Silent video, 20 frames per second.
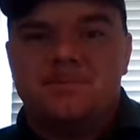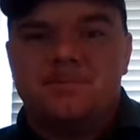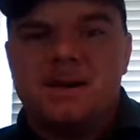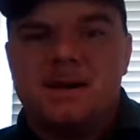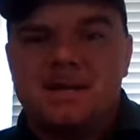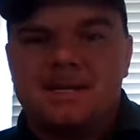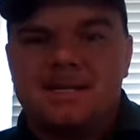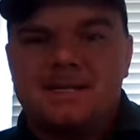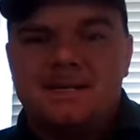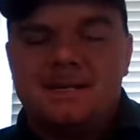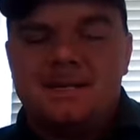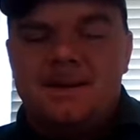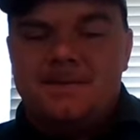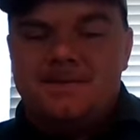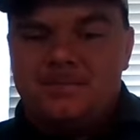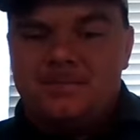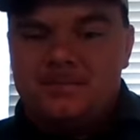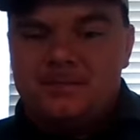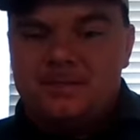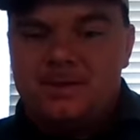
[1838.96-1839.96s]
But
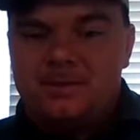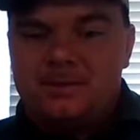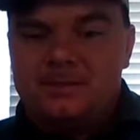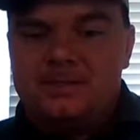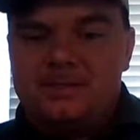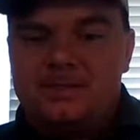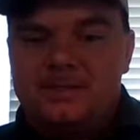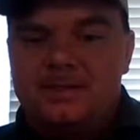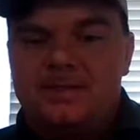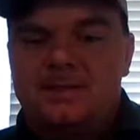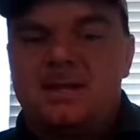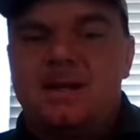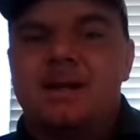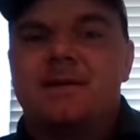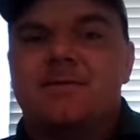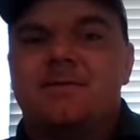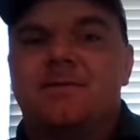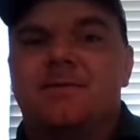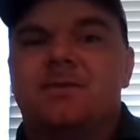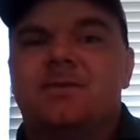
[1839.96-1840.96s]
they would still
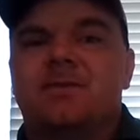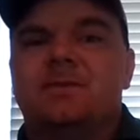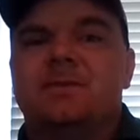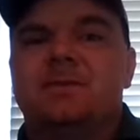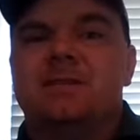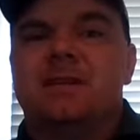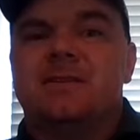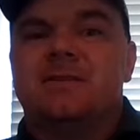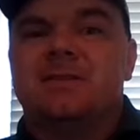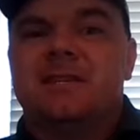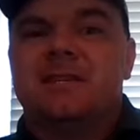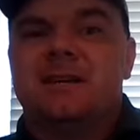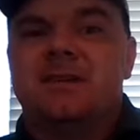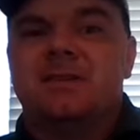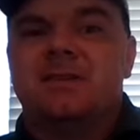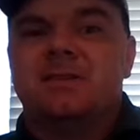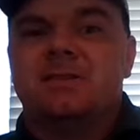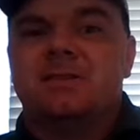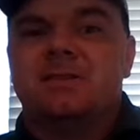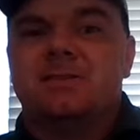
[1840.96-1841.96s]
have their own set of
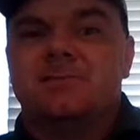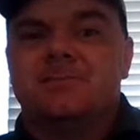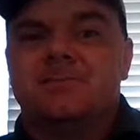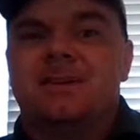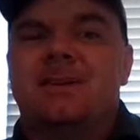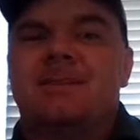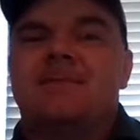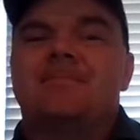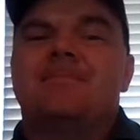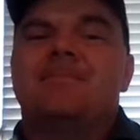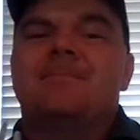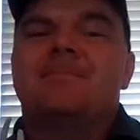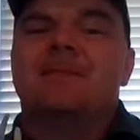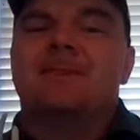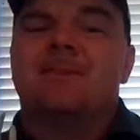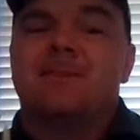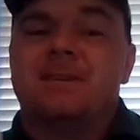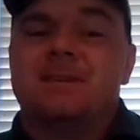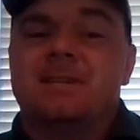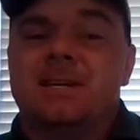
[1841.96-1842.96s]
challenges, like
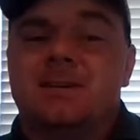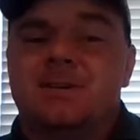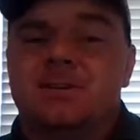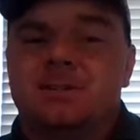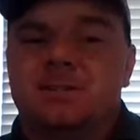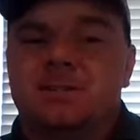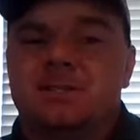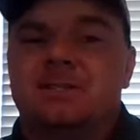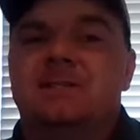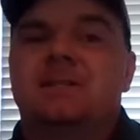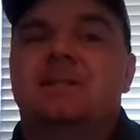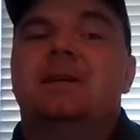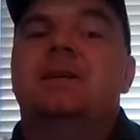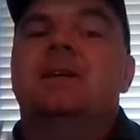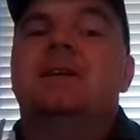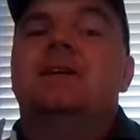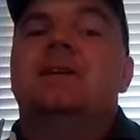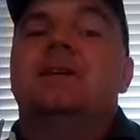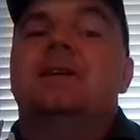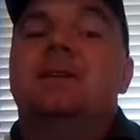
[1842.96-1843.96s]
their intelligence,
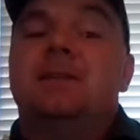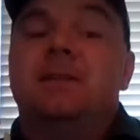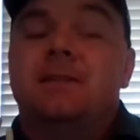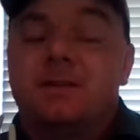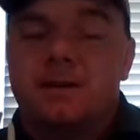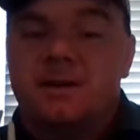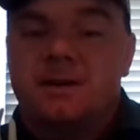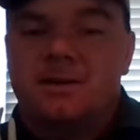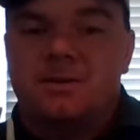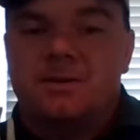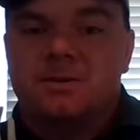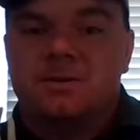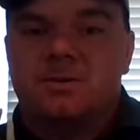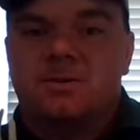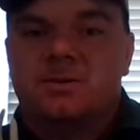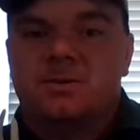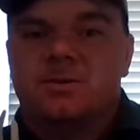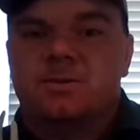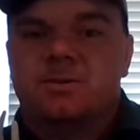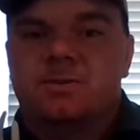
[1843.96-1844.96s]
their
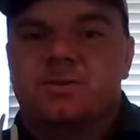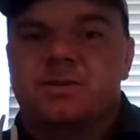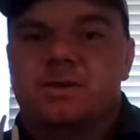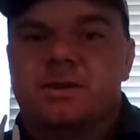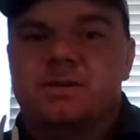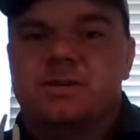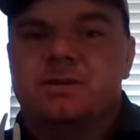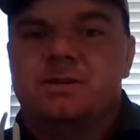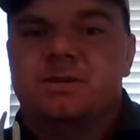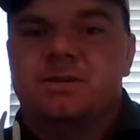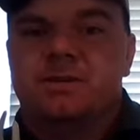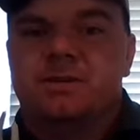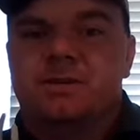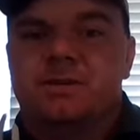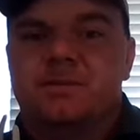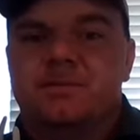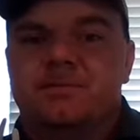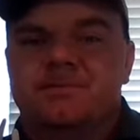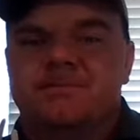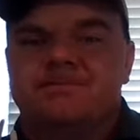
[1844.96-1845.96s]
social
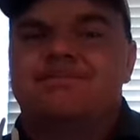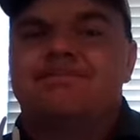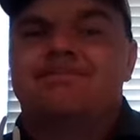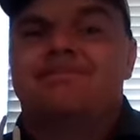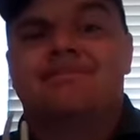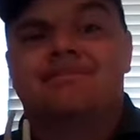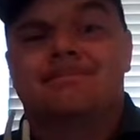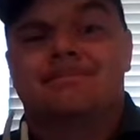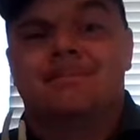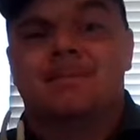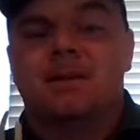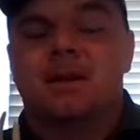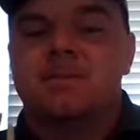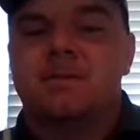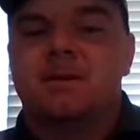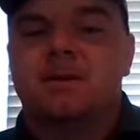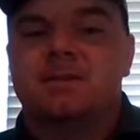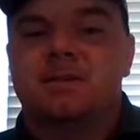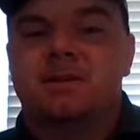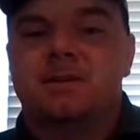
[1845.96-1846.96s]
structure,
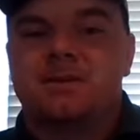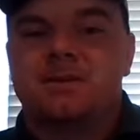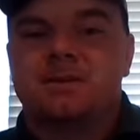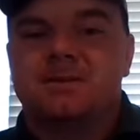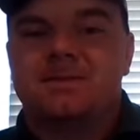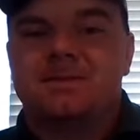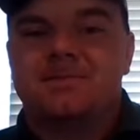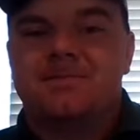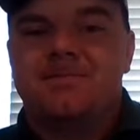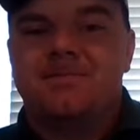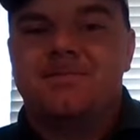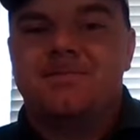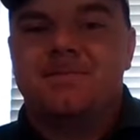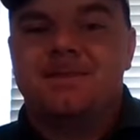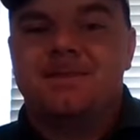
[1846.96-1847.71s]
amongst others.